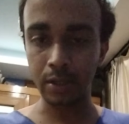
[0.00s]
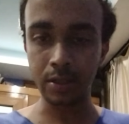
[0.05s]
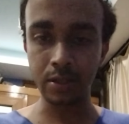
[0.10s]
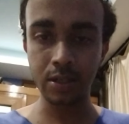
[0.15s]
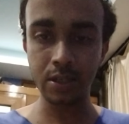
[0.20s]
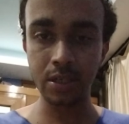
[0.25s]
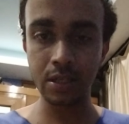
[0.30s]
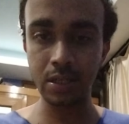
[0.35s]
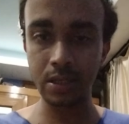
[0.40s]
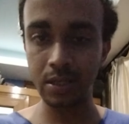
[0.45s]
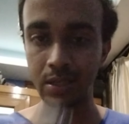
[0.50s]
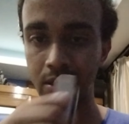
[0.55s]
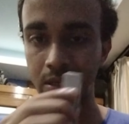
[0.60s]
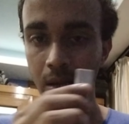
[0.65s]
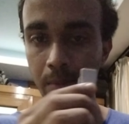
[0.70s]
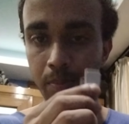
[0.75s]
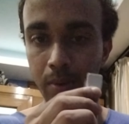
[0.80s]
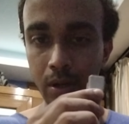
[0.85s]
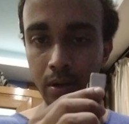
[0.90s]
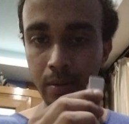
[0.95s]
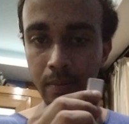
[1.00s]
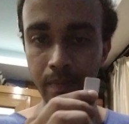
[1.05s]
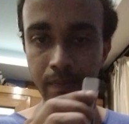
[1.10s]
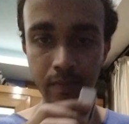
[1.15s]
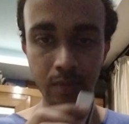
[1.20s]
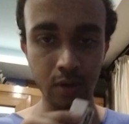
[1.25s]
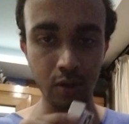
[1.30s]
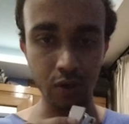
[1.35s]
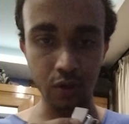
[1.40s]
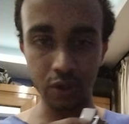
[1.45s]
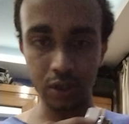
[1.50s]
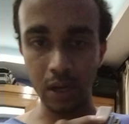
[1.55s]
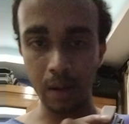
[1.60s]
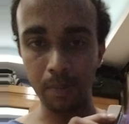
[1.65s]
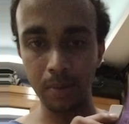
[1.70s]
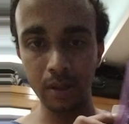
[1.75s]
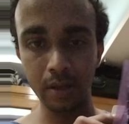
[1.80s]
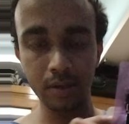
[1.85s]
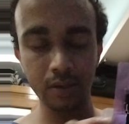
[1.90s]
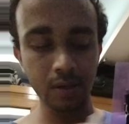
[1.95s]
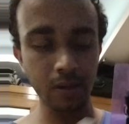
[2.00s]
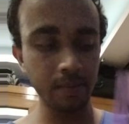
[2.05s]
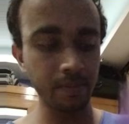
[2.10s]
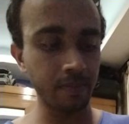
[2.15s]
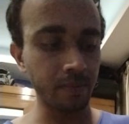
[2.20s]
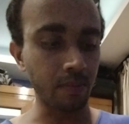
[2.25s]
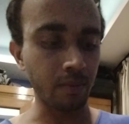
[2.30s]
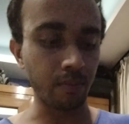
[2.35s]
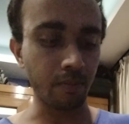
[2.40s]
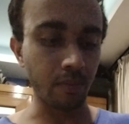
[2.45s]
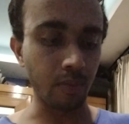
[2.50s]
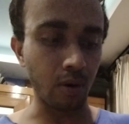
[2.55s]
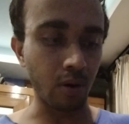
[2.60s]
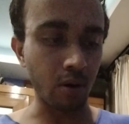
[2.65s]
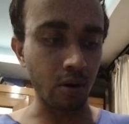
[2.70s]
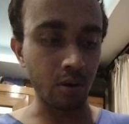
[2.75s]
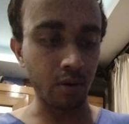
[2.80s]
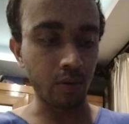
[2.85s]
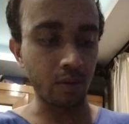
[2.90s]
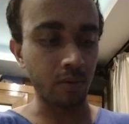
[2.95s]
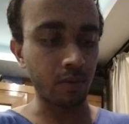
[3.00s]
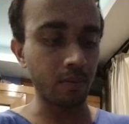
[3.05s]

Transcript: stapler to staple this up, or